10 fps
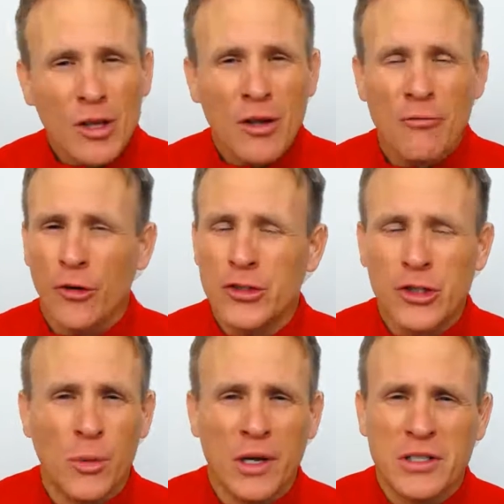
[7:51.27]
first 2
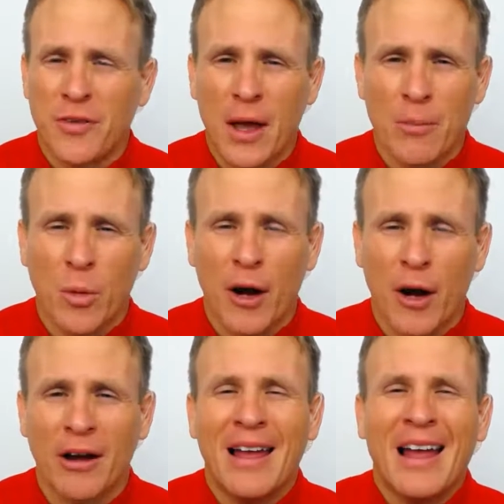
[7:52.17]
weeks of
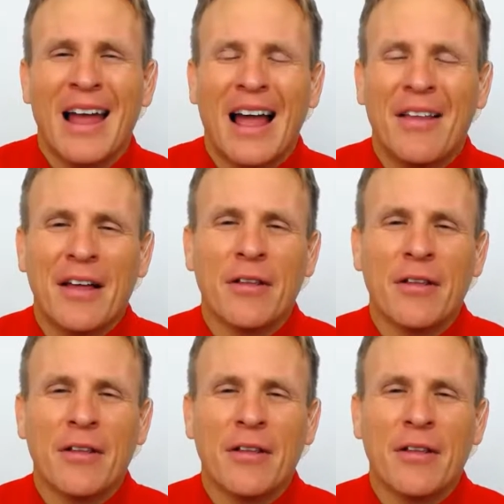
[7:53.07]
February, and then the